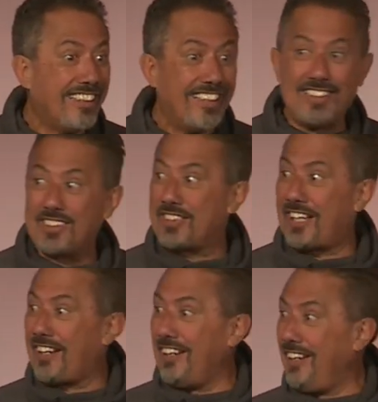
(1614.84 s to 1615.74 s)
And
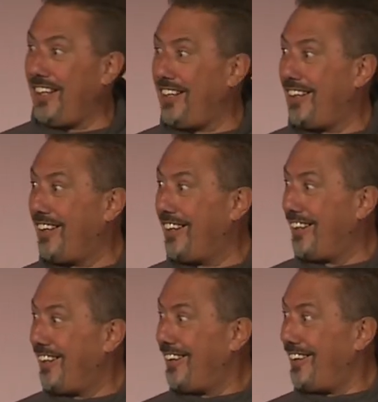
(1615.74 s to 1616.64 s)
suddenly,
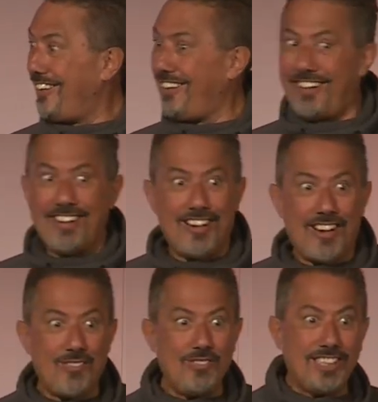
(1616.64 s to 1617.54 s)
oh yeah,
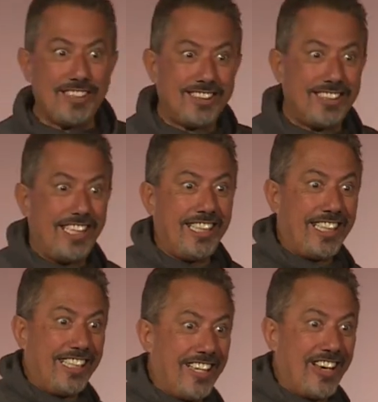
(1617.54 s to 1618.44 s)
I'm the
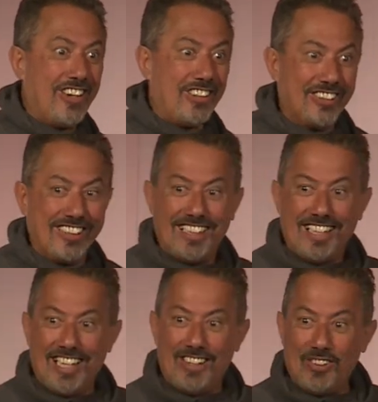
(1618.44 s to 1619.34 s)
CEO,
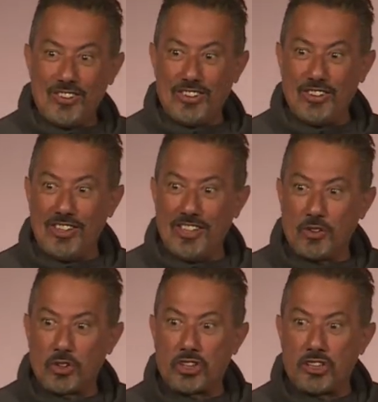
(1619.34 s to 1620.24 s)
and all you
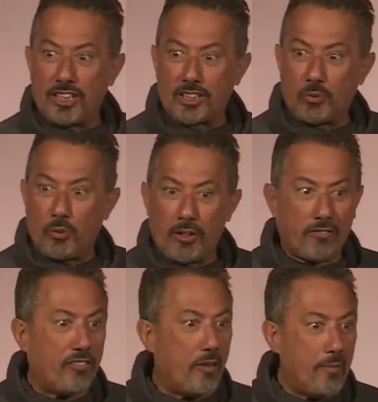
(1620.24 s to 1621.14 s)
little shits work
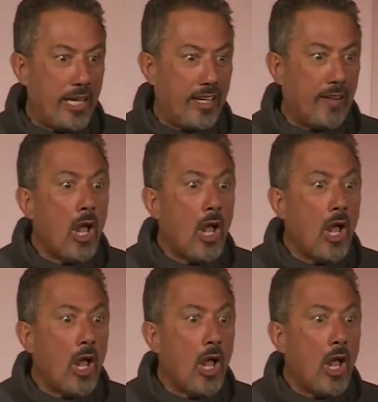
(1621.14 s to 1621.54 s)
for me.